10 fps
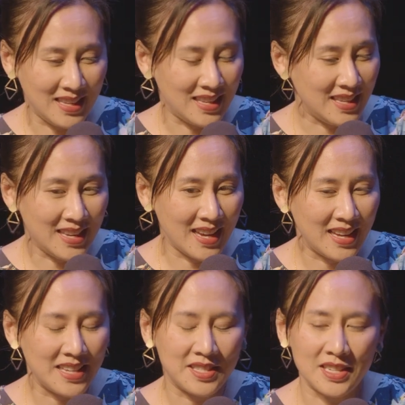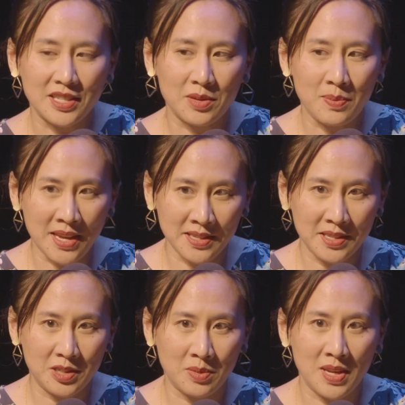Yeah, it's
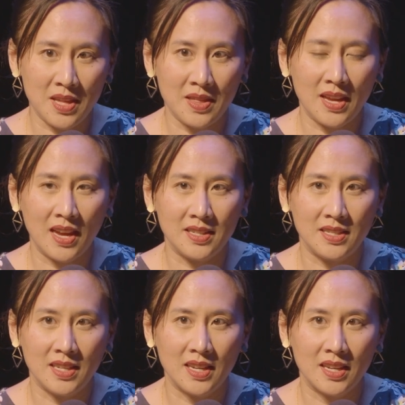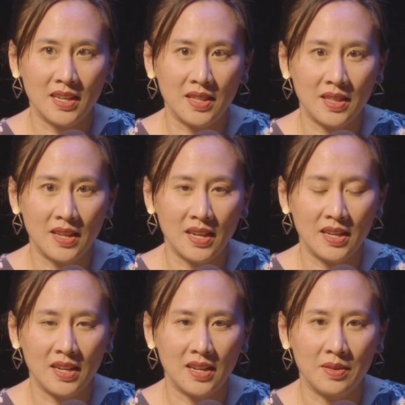amazing to me the idea
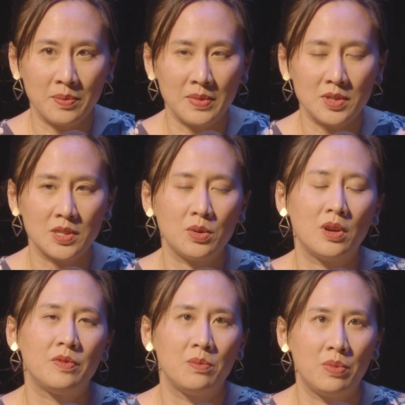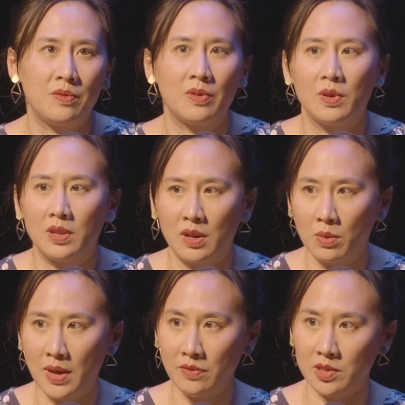that it's so often put forward, like,
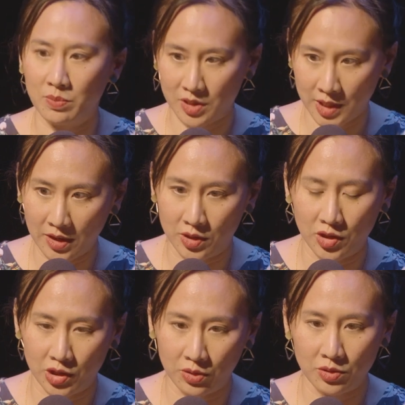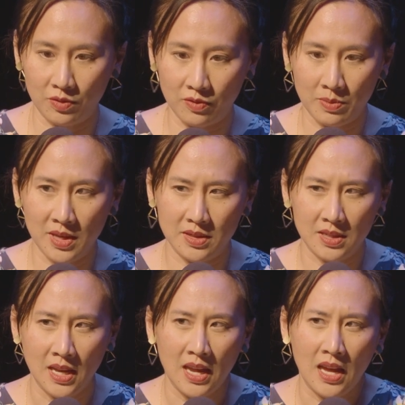well, we have to protect the children from this.
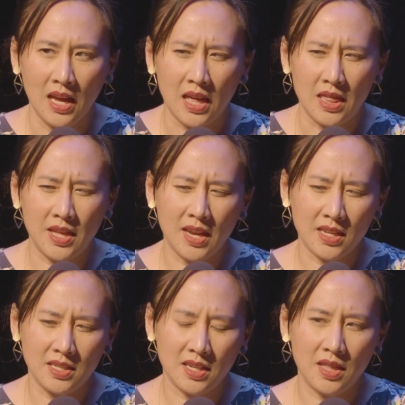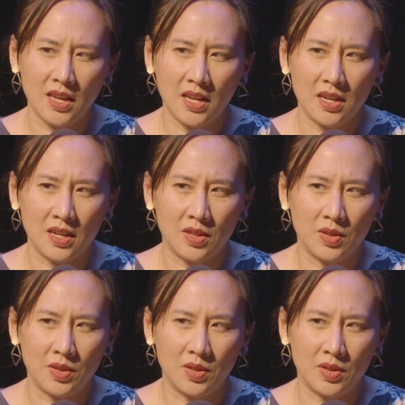The idea that